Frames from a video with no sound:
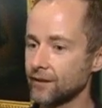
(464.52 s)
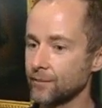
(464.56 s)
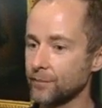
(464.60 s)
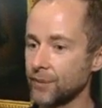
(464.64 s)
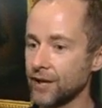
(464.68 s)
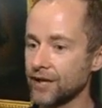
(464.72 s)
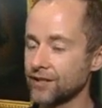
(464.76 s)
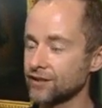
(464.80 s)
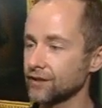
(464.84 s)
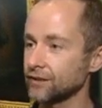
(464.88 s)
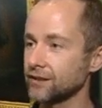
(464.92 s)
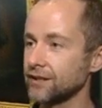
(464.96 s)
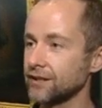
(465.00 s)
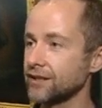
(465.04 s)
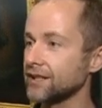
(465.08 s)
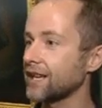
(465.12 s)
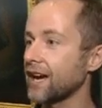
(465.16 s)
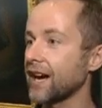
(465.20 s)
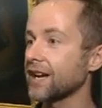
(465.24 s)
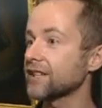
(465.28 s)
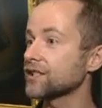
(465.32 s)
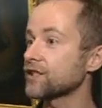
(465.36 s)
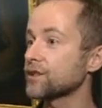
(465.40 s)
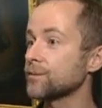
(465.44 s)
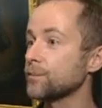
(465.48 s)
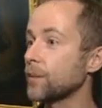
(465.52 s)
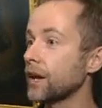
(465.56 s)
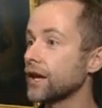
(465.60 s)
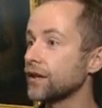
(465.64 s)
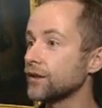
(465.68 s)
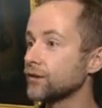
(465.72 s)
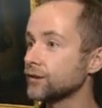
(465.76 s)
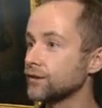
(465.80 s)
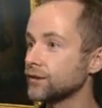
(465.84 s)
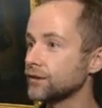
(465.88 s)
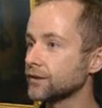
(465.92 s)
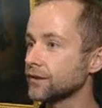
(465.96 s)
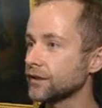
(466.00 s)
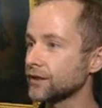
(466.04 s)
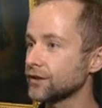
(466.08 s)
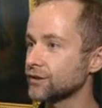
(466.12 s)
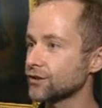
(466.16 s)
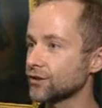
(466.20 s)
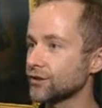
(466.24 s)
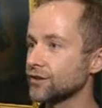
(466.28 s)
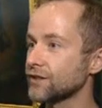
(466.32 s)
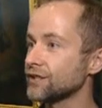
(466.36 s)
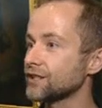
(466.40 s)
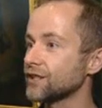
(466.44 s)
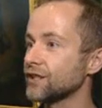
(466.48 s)
basically you get a smile as
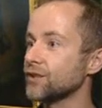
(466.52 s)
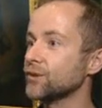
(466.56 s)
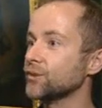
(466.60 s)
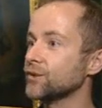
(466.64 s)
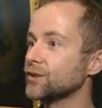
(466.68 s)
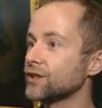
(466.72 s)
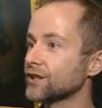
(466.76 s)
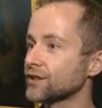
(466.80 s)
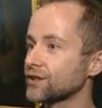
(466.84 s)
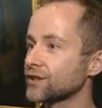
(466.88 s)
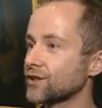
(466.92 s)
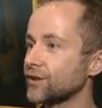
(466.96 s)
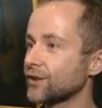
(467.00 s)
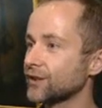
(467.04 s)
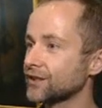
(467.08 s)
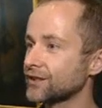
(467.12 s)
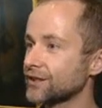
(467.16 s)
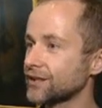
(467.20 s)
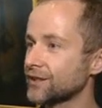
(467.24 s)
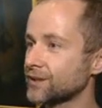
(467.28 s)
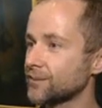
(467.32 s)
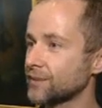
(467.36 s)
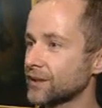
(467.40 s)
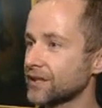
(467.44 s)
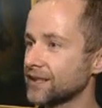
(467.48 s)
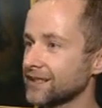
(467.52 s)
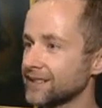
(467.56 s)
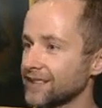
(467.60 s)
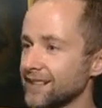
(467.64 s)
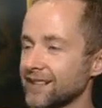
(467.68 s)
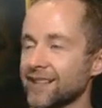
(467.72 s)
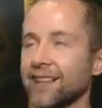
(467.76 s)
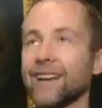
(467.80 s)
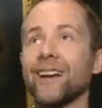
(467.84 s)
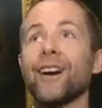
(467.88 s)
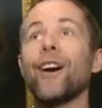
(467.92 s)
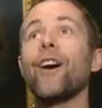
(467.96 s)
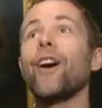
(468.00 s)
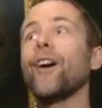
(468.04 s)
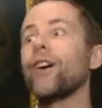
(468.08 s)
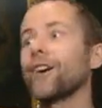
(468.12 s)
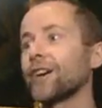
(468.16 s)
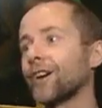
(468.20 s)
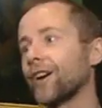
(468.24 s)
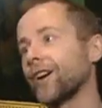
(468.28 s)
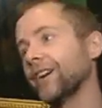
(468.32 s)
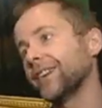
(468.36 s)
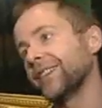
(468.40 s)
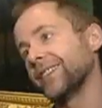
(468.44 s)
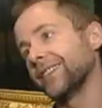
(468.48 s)
soon as they know you're Scottish because they're like, oh,
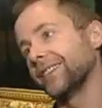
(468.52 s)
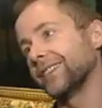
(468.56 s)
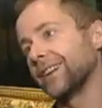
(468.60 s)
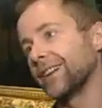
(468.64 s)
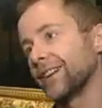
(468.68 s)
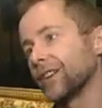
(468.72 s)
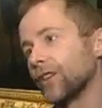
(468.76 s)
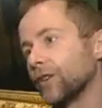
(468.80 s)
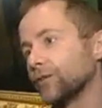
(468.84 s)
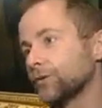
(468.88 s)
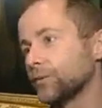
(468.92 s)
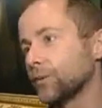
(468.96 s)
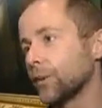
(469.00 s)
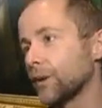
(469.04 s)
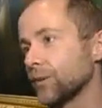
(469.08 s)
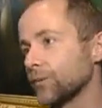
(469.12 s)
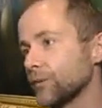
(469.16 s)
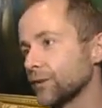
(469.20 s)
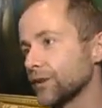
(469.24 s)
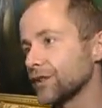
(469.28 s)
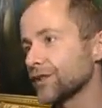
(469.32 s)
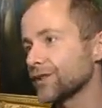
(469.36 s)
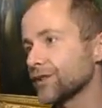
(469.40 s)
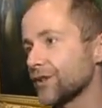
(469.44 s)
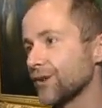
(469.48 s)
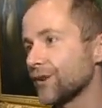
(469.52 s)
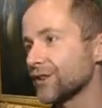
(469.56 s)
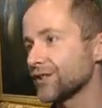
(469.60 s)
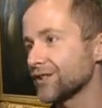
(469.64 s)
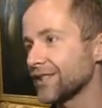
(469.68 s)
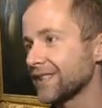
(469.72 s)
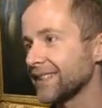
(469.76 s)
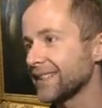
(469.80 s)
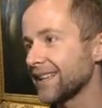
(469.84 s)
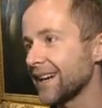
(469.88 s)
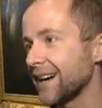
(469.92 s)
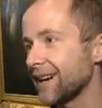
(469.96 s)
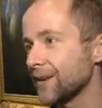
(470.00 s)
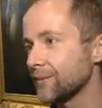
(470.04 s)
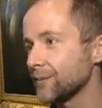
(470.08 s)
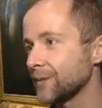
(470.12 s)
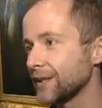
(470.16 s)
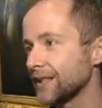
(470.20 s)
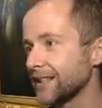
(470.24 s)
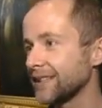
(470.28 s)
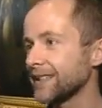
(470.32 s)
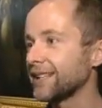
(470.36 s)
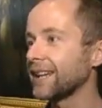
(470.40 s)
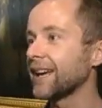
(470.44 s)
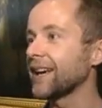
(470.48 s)
God, I loved working with the Scots in the
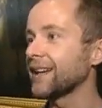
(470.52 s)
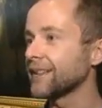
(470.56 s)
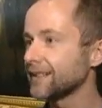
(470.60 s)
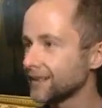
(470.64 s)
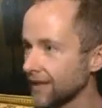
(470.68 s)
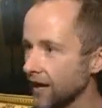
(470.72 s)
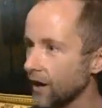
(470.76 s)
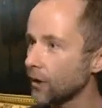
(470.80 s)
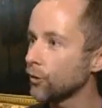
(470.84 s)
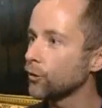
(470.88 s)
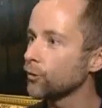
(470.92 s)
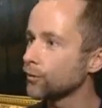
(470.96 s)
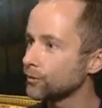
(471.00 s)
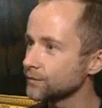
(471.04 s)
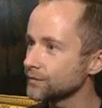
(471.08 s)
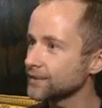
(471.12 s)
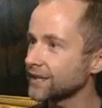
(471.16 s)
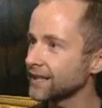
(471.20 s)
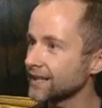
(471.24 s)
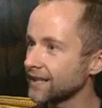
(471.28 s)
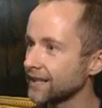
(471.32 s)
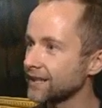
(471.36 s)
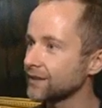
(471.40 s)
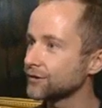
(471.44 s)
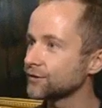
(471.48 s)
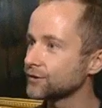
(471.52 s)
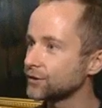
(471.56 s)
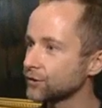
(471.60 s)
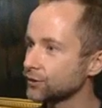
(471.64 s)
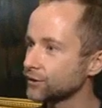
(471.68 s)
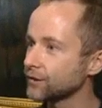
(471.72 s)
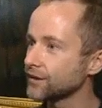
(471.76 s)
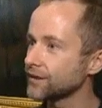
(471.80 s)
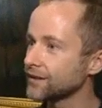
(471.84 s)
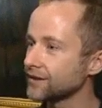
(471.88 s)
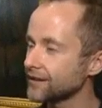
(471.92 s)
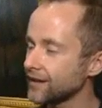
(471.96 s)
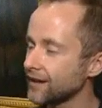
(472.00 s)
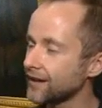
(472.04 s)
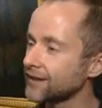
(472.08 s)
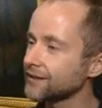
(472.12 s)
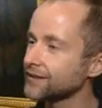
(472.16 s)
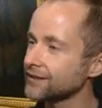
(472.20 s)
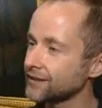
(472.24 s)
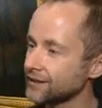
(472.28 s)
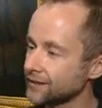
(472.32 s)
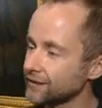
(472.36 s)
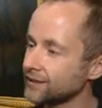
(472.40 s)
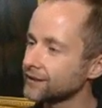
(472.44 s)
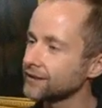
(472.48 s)
army, and that opens a kind of door to
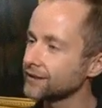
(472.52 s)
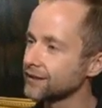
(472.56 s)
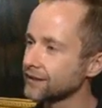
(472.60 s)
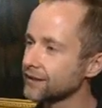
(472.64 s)
that, you know.